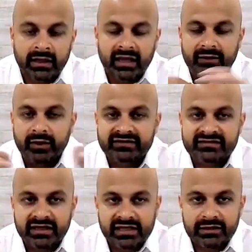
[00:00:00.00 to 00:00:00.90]
And when
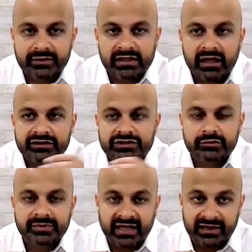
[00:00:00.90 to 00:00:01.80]
studying the
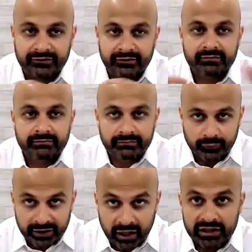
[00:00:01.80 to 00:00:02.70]
rheological behavior, and
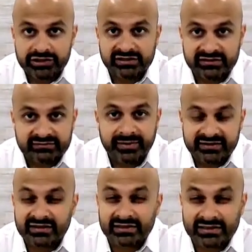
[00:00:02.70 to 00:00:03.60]
rheology is
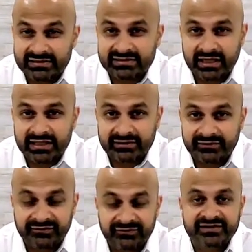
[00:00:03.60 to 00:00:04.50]
basically the study
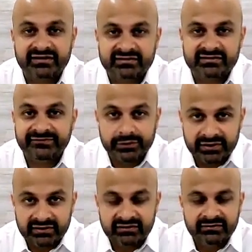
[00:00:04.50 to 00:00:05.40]
of the physics of
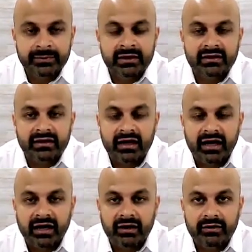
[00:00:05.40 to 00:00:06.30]
fluids,
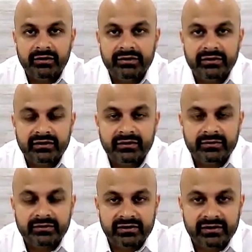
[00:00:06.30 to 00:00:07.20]
uh,
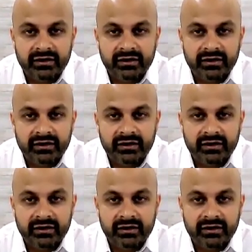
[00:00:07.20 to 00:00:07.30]
the, the